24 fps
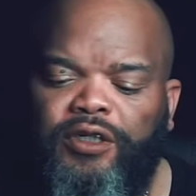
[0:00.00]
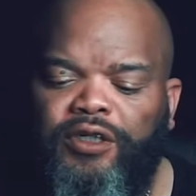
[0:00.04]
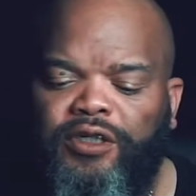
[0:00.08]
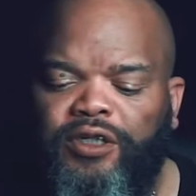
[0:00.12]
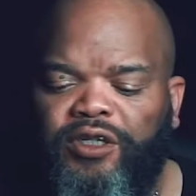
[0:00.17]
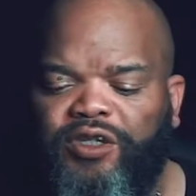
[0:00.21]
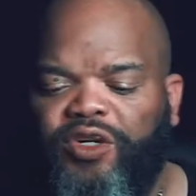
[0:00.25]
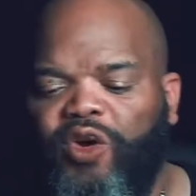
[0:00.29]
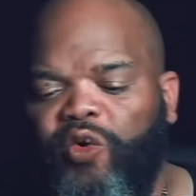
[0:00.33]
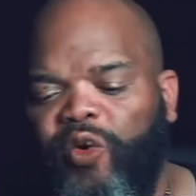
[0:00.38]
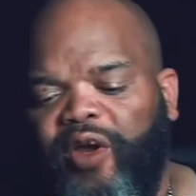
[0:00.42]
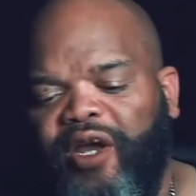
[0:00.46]
A
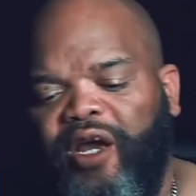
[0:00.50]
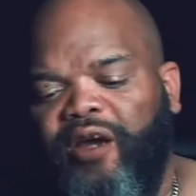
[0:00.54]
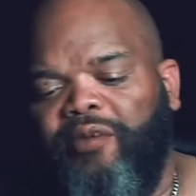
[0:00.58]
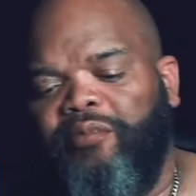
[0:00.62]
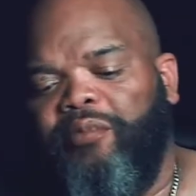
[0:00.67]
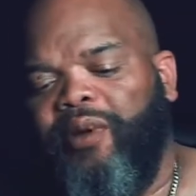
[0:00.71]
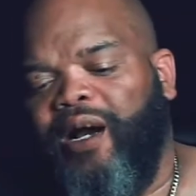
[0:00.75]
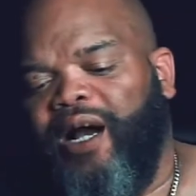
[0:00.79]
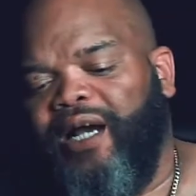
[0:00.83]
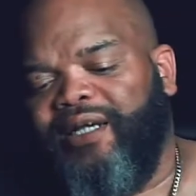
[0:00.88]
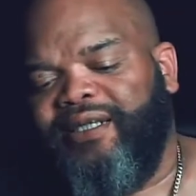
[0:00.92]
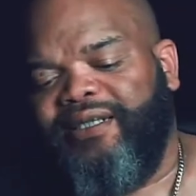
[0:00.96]
quick
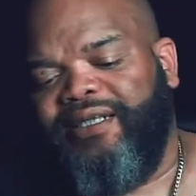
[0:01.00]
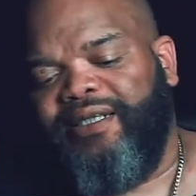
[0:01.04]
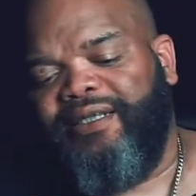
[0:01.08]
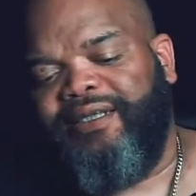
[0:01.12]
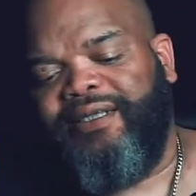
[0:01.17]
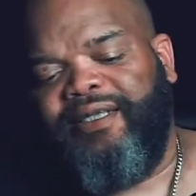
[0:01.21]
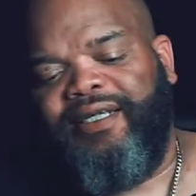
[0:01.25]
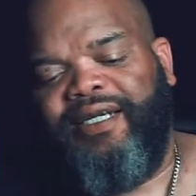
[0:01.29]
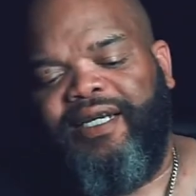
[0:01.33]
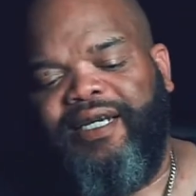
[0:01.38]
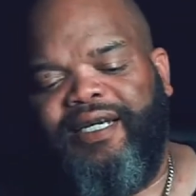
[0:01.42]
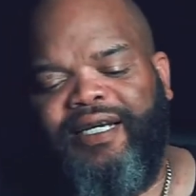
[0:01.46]
unboxing.
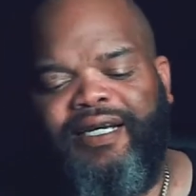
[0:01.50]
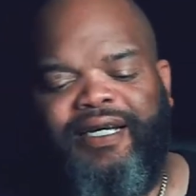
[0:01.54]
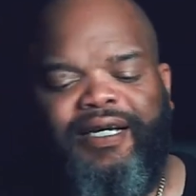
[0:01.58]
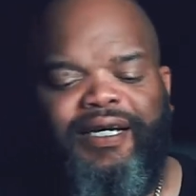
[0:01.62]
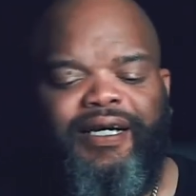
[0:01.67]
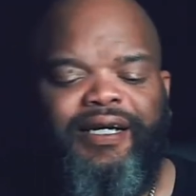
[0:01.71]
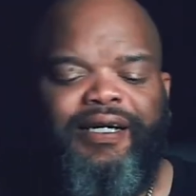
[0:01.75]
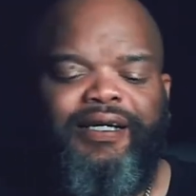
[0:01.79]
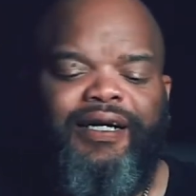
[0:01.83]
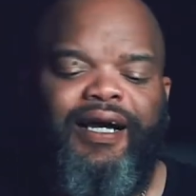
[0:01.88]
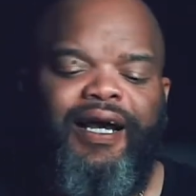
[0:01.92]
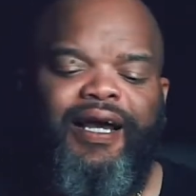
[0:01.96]

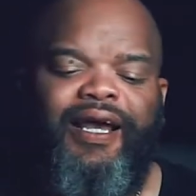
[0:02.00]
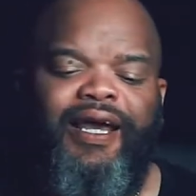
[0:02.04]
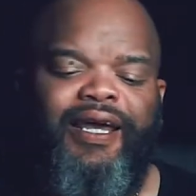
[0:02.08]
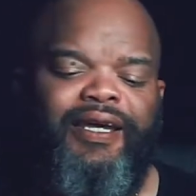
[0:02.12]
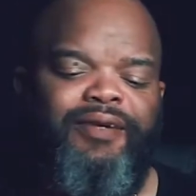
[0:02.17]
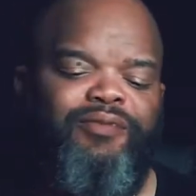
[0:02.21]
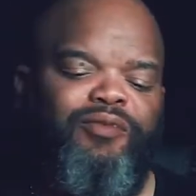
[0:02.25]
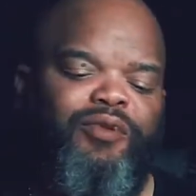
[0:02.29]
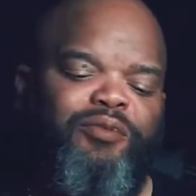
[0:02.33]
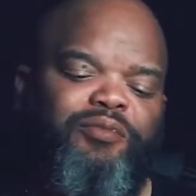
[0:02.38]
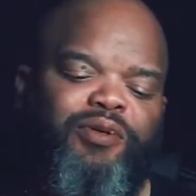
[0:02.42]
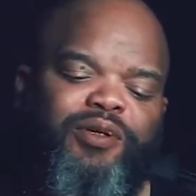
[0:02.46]
I hate
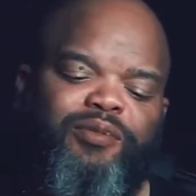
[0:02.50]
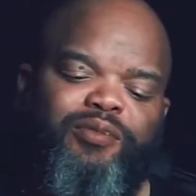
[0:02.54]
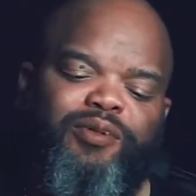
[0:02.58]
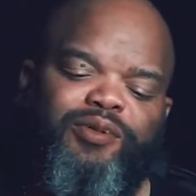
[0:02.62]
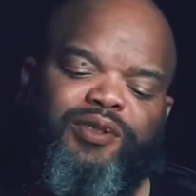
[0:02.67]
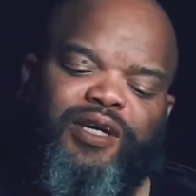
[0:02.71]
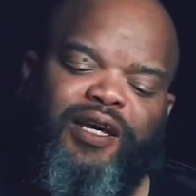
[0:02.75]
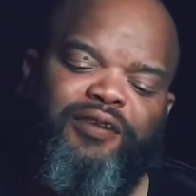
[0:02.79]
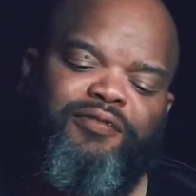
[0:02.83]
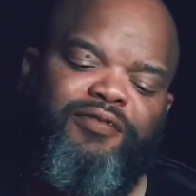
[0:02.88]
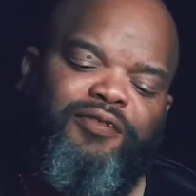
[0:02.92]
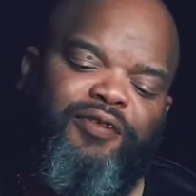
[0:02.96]
when people
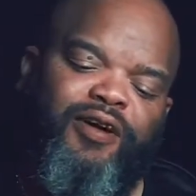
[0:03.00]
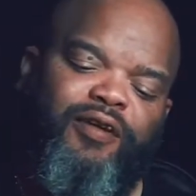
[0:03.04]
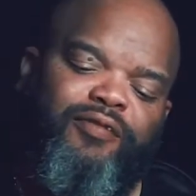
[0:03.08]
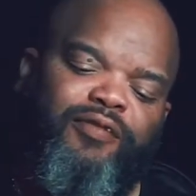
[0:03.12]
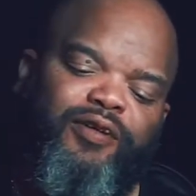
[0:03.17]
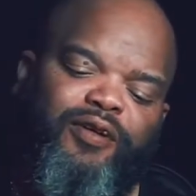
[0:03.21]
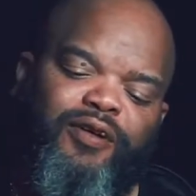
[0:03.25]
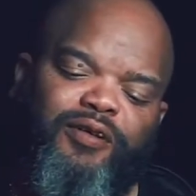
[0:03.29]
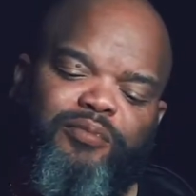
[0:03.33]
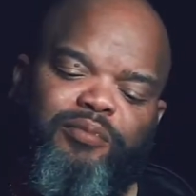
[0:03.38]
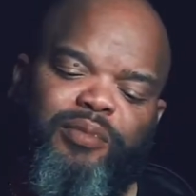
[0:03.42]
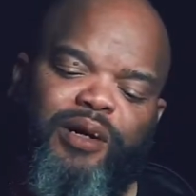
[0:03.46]
take forever to
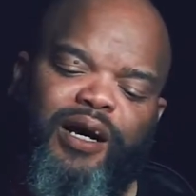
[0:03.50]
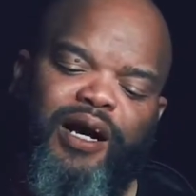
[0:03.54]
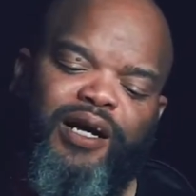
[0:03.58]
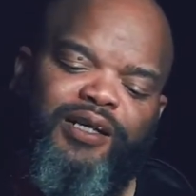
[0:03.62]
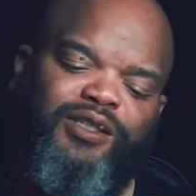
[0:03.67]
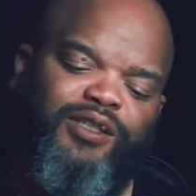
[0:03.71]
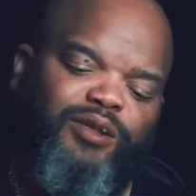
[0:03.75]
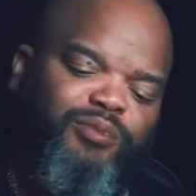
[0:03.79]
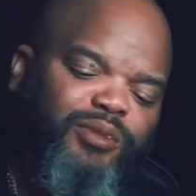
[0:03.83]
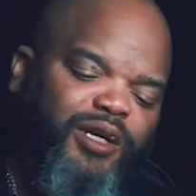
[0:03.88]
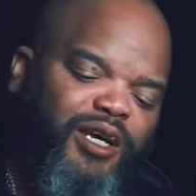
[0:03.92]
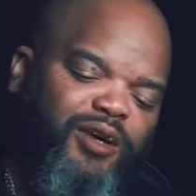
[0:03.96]
unbox,
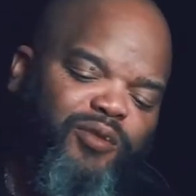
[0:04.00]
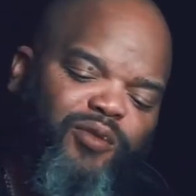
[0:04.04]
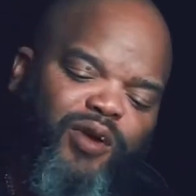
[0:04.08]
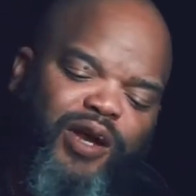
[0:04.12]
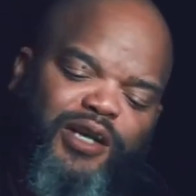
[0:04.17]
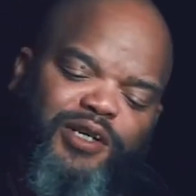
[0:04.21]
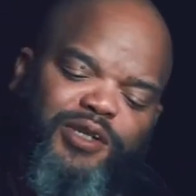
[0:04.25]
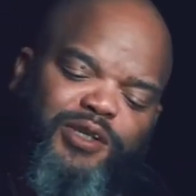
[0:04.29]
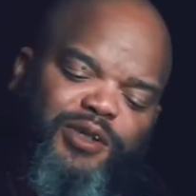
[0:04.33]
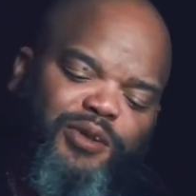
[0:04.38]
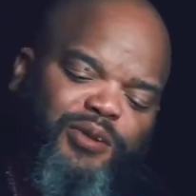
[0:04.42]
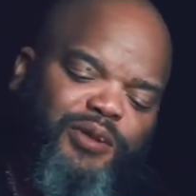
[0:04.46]
so I'm gonna get right
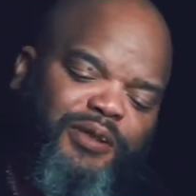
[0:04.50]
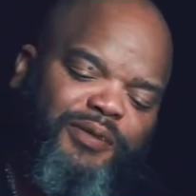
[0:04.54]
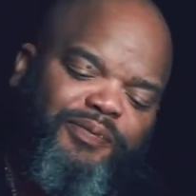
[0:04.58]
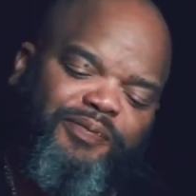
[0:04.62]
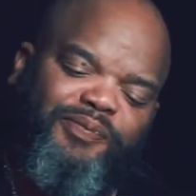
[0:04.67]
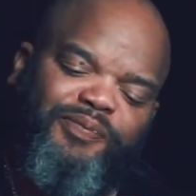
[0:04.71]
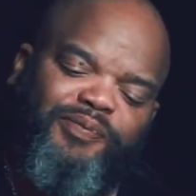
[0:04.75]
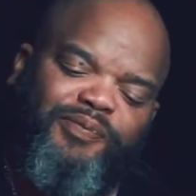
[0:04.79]
to it.